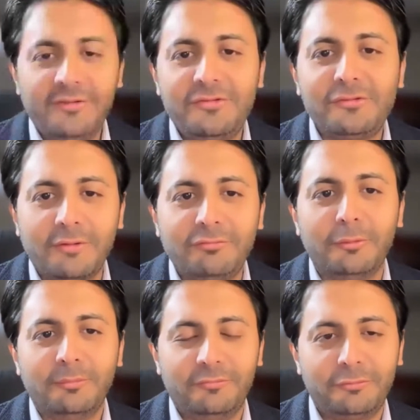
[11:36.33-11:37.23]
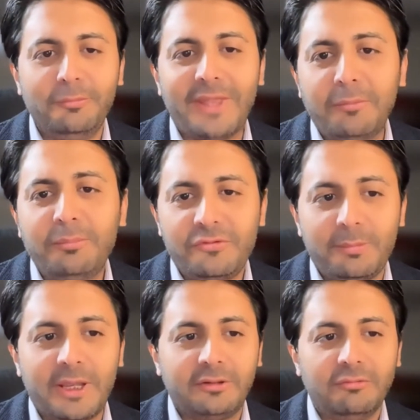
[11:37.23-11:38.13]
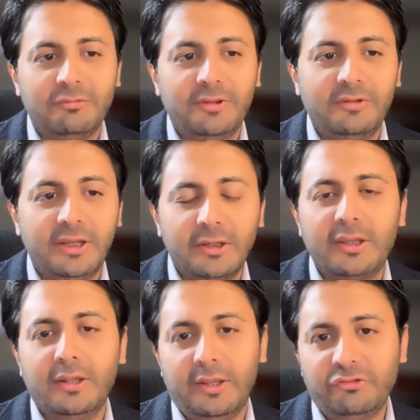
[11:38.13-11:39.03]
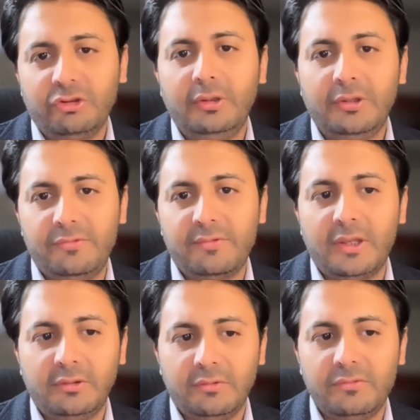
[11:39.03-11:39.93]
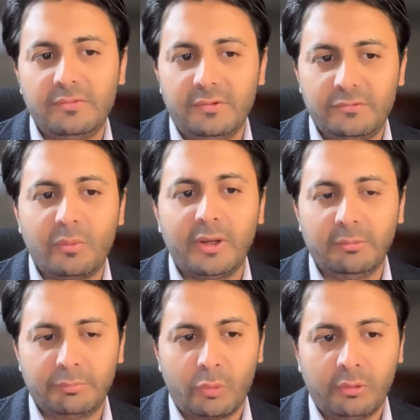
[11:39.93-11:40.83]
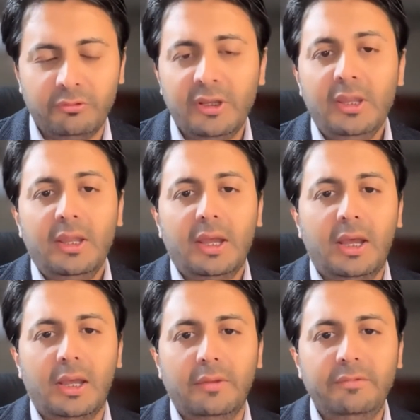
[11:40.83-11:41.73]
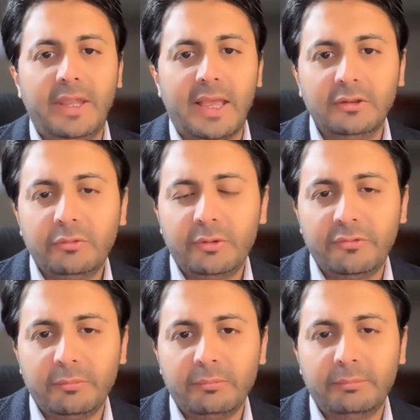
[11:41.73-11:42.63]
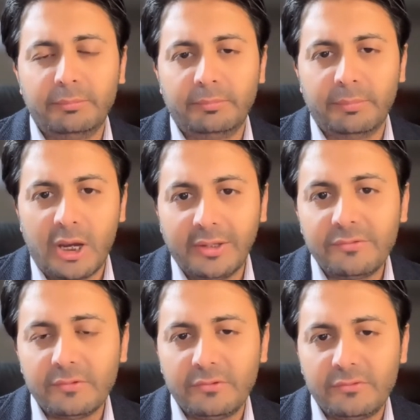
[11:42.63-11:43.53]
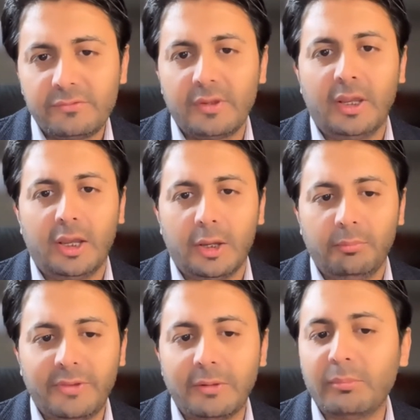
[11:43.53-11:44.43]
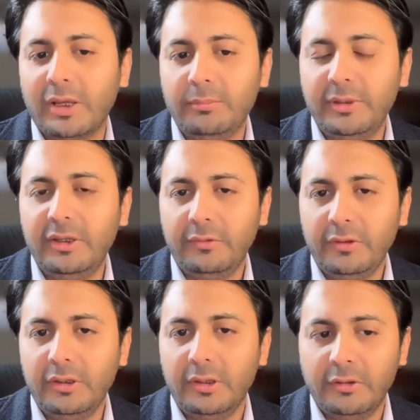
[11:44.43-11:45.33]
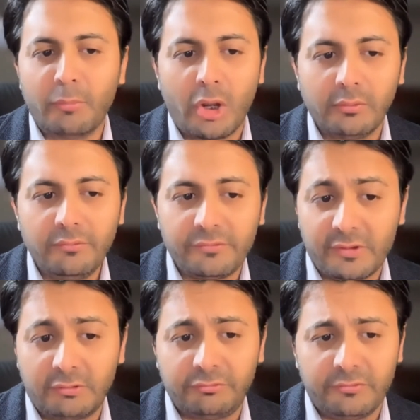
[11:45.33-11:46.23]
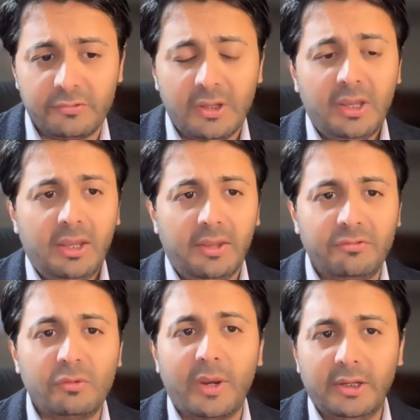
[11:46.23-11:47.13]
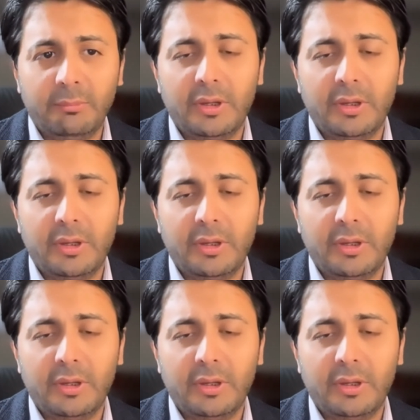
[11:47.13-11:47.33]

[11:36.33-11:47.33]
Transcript: start from that perspective. The data collection consent is quite important. The algorithm biases, that might be in the models itself, is quite